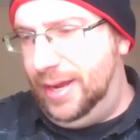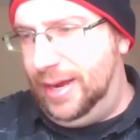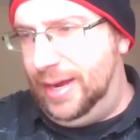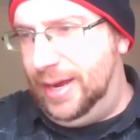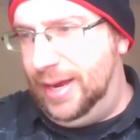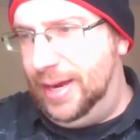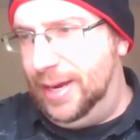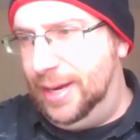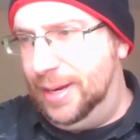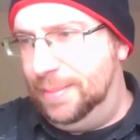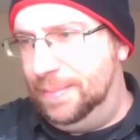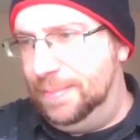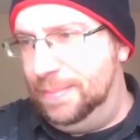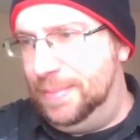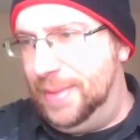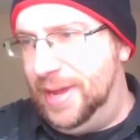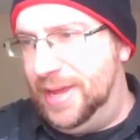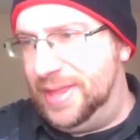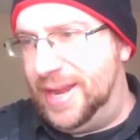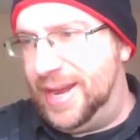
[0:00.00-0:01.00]

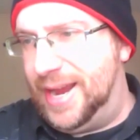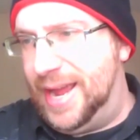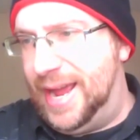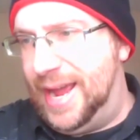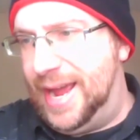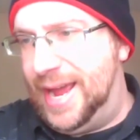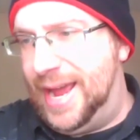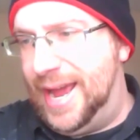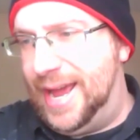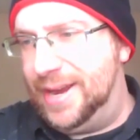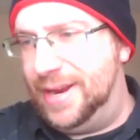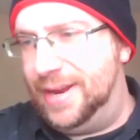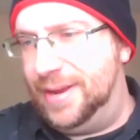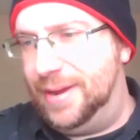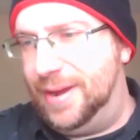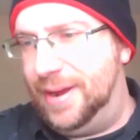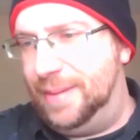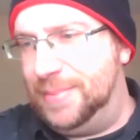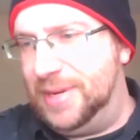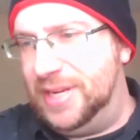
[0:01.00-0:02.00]
Um, and then I, I had
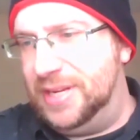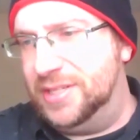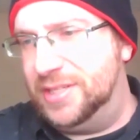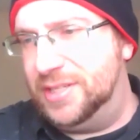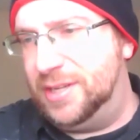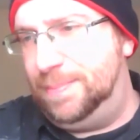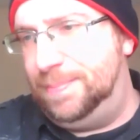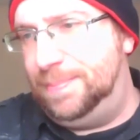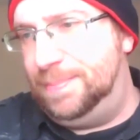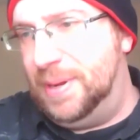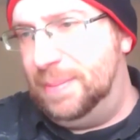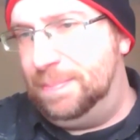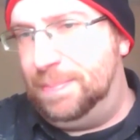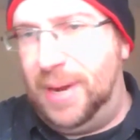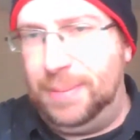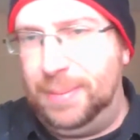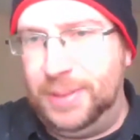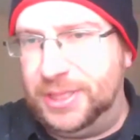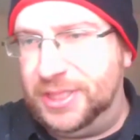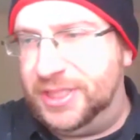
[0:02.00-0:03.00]
a, a, means to
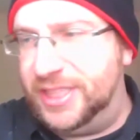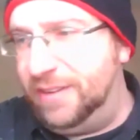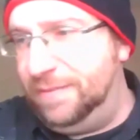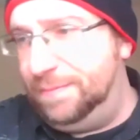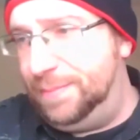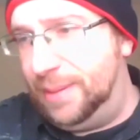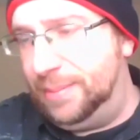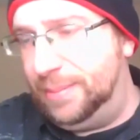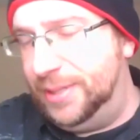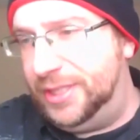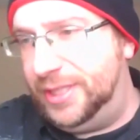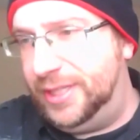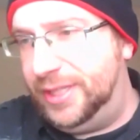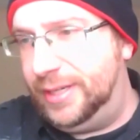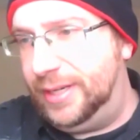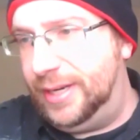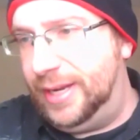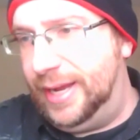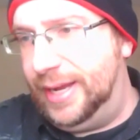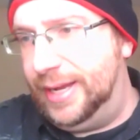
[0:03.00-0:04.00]
publish, self-publish
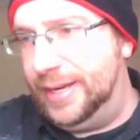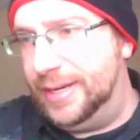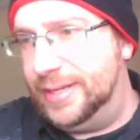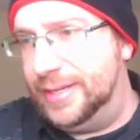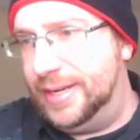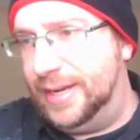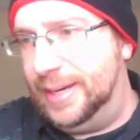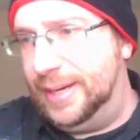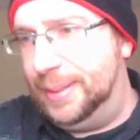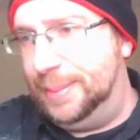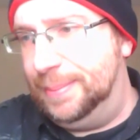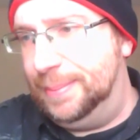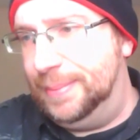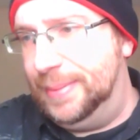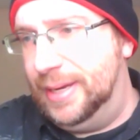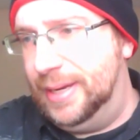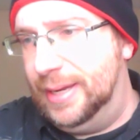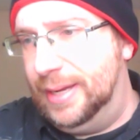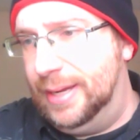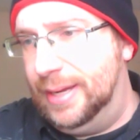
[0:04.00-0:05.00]
it, and um,